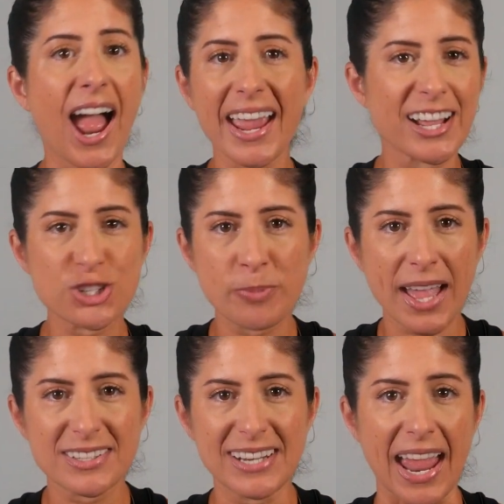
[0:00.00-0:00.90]
I got your
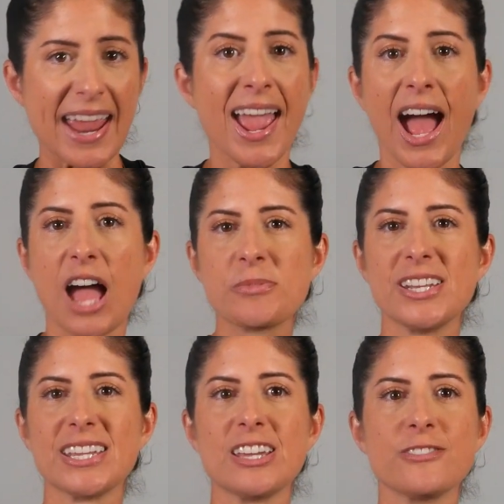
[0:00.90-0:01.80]
back today. I'm
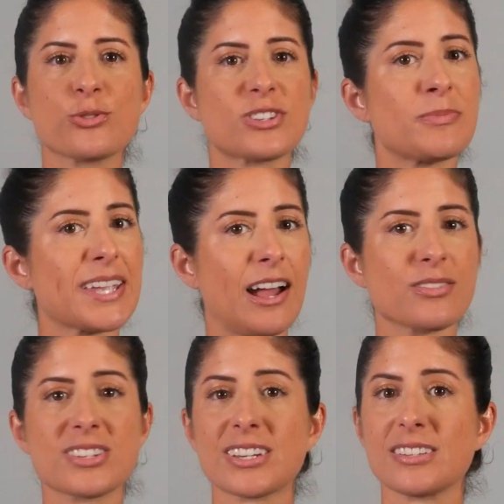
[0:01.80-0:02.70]
gonna give you some
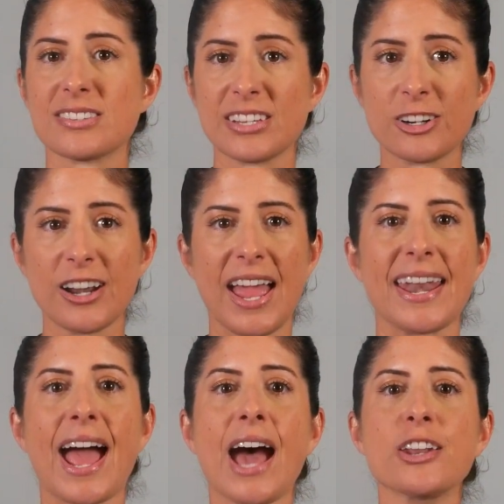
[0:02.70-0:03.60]
accounts to consider
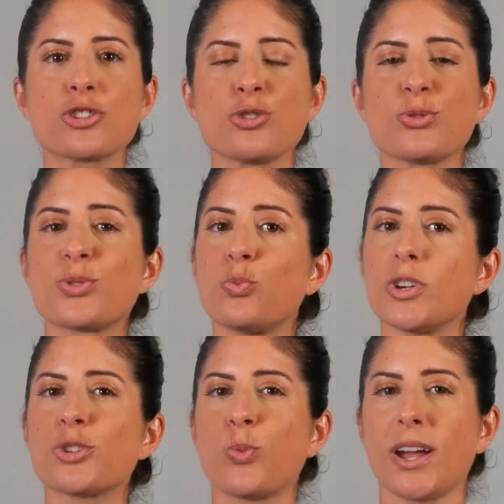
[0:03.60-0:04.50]
and how to choose
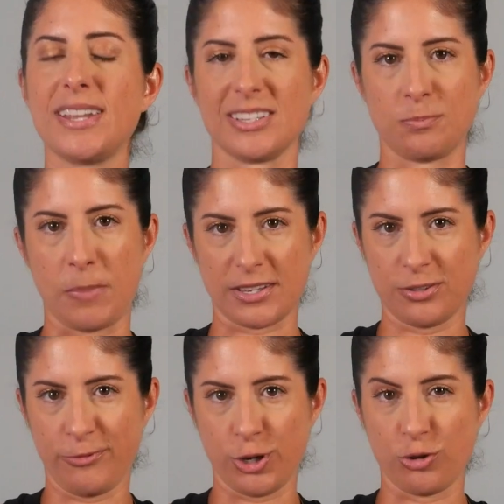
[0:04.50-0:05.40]
which one is
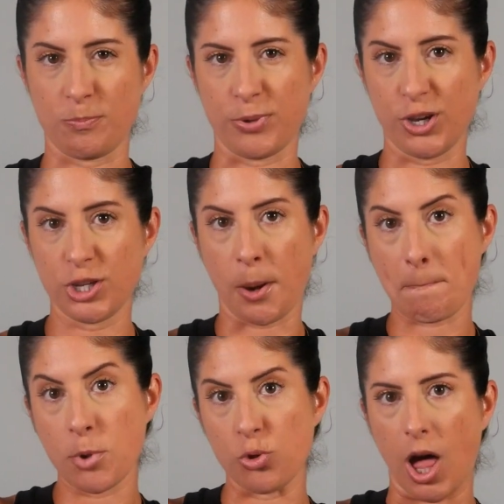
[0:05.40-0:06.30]
best for you to put your
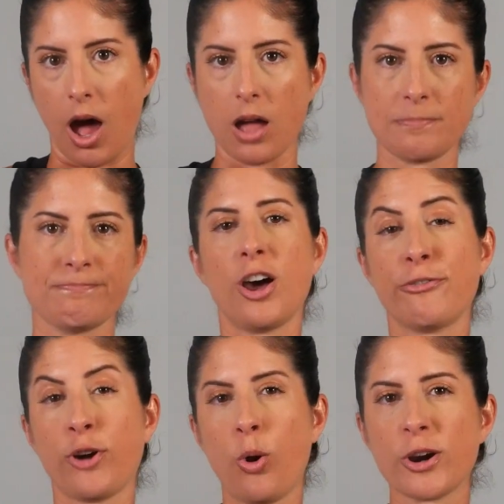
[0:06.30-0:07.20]
moolah.
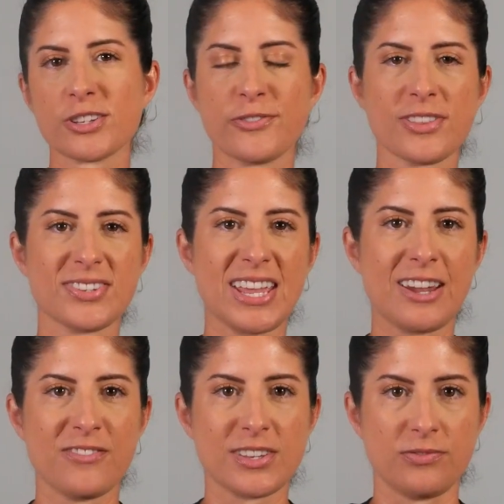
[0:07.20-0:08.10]
Of course, for the
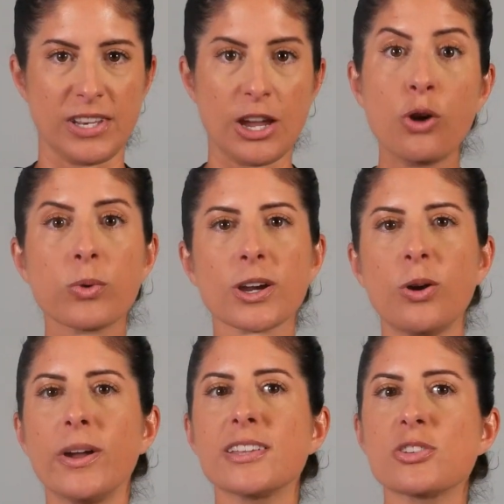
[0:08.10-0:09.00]
sake of this video, we're
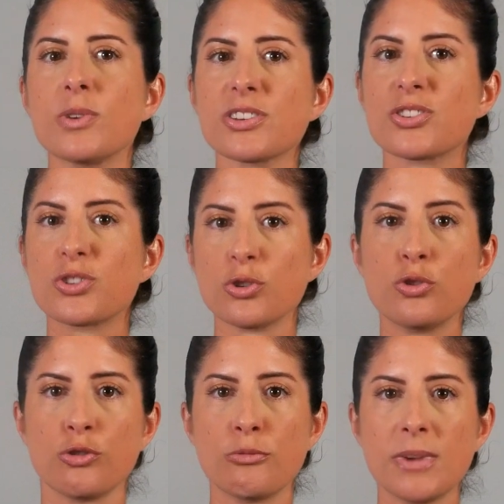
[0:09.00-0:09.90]
going to
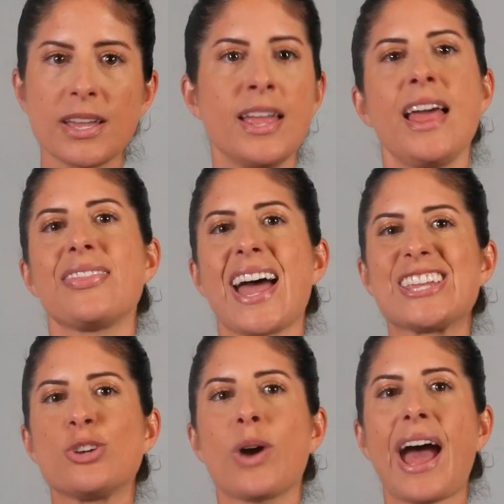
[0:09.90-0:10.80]
assume
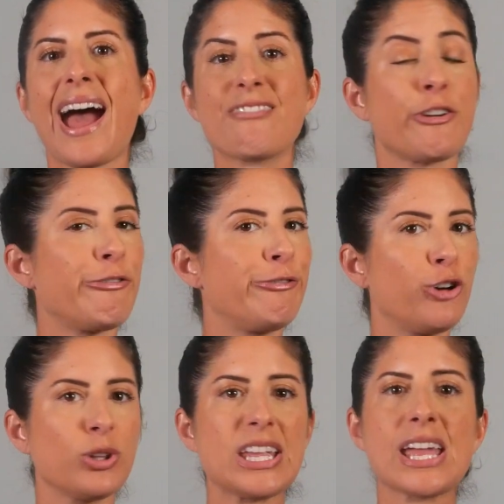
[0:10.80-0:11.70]
that you have a
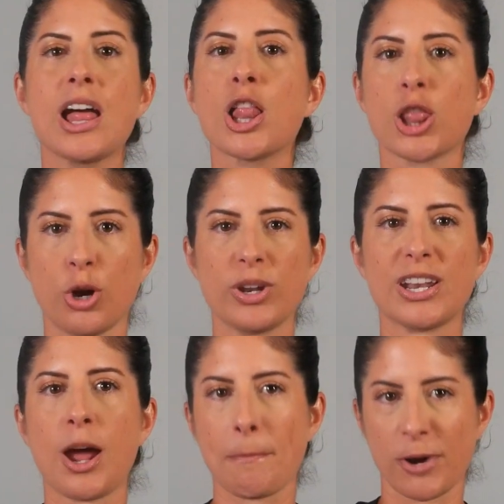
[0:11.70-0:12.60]
fully
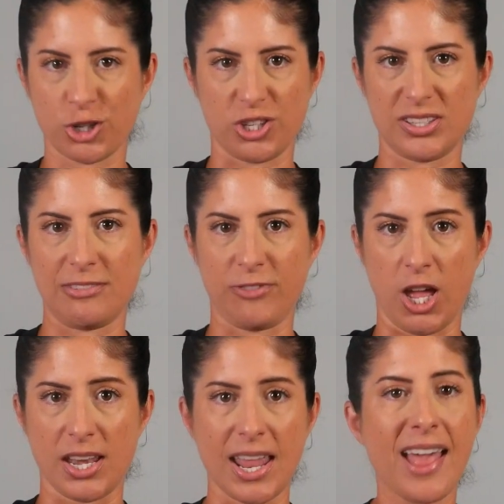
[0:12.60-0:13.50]
loaded emergency
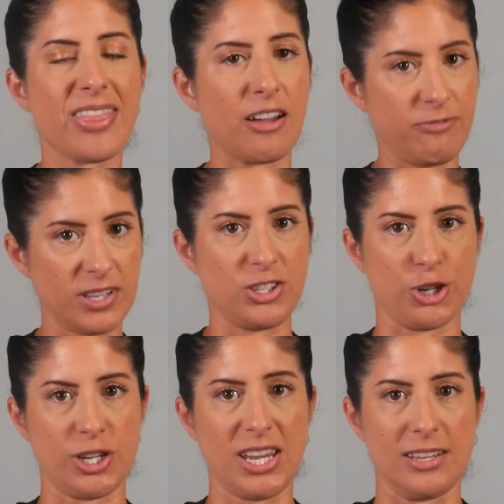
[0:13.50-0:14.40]
fund that fits
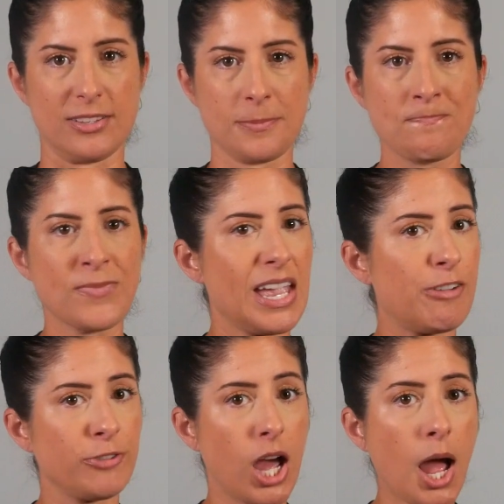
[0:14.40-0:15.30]
your needs.
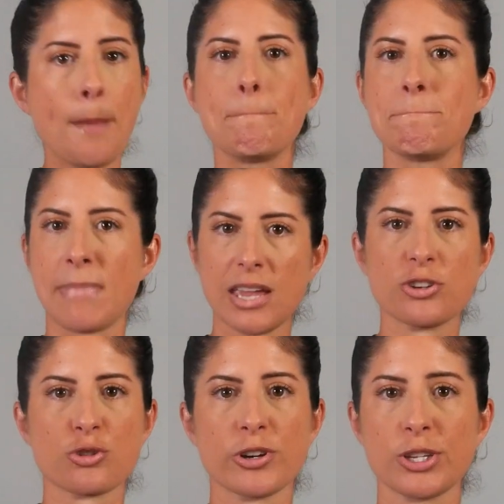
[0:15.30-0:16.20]
If not, make
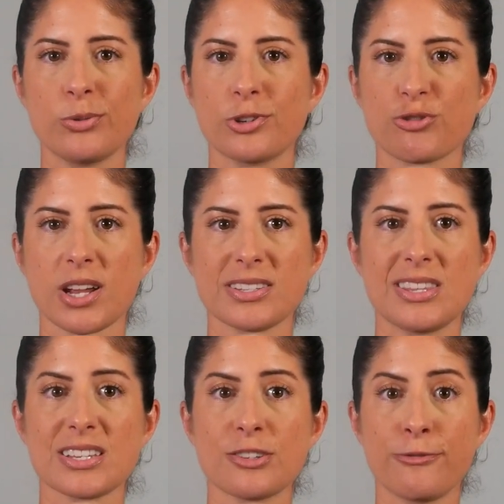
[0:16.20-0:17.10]
sure you address
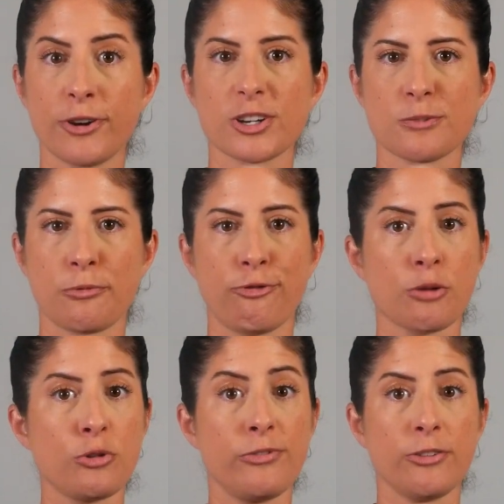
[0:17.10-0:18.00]
this first before
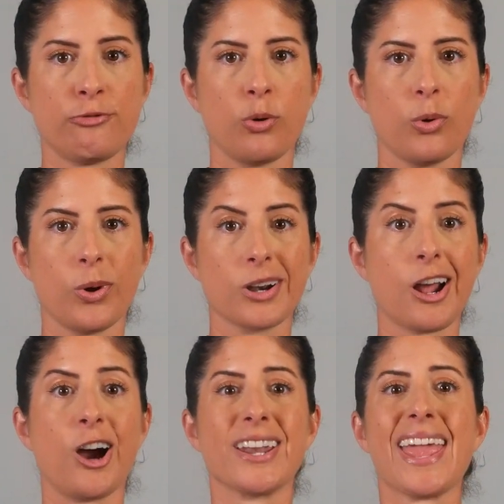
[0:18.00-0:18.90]
moving forward
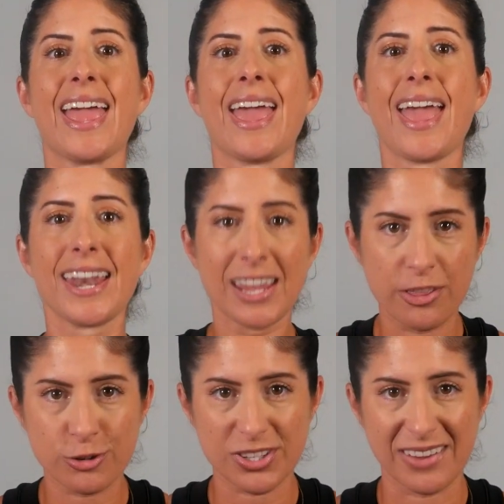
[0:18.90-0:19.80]
on any
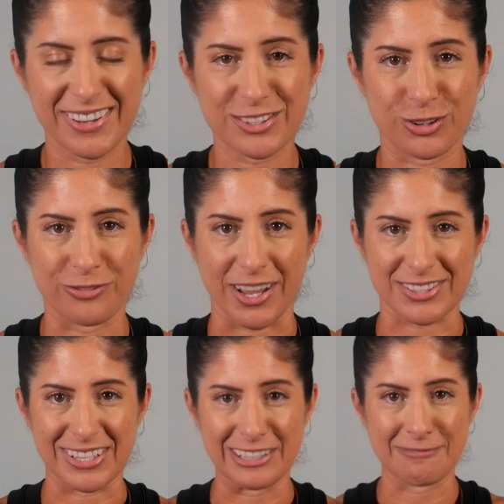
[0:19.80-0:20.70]
other savings or
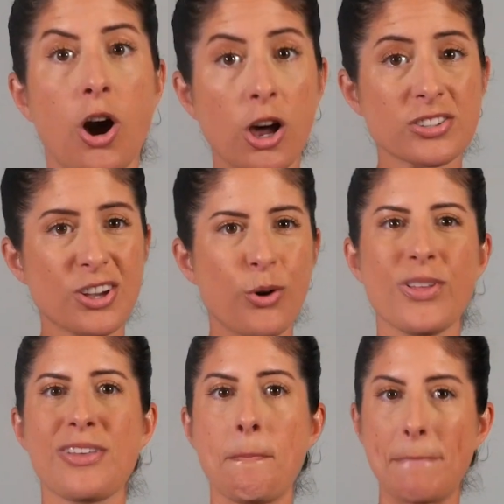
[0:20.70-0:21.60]
investing. Also,
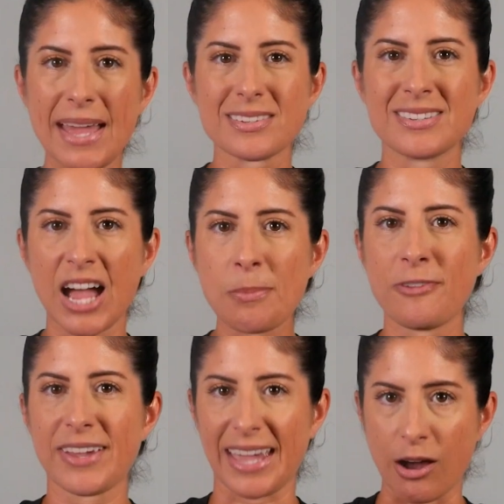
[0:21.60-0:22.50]
the best type
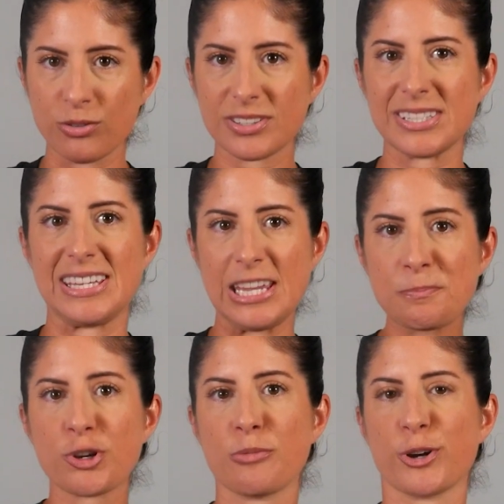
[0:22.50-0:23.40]
of account to
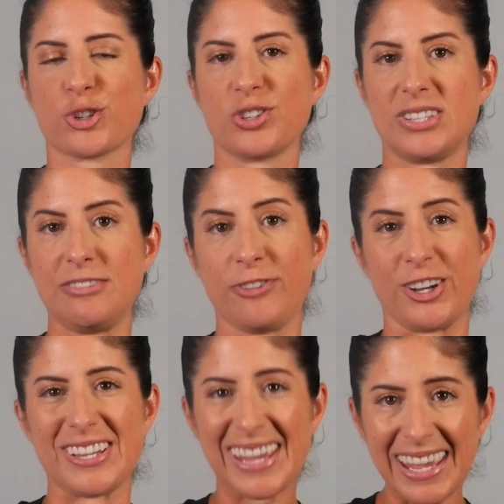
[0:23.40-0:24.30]
keep your emergency
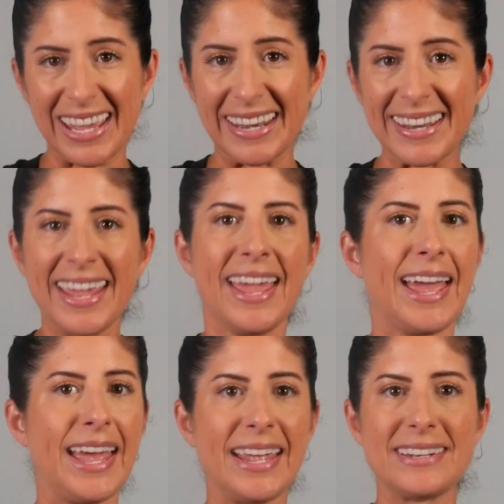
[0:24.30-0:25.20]
fund in
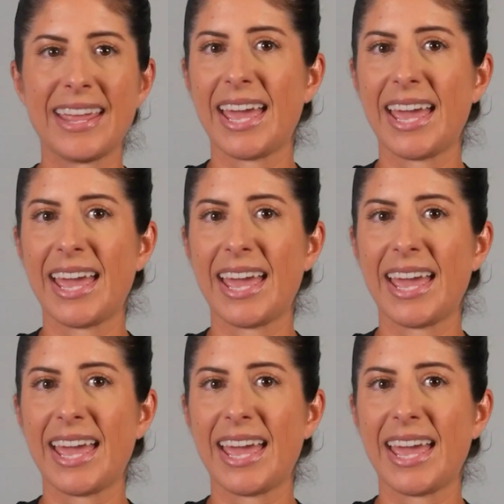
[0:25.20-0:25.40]
and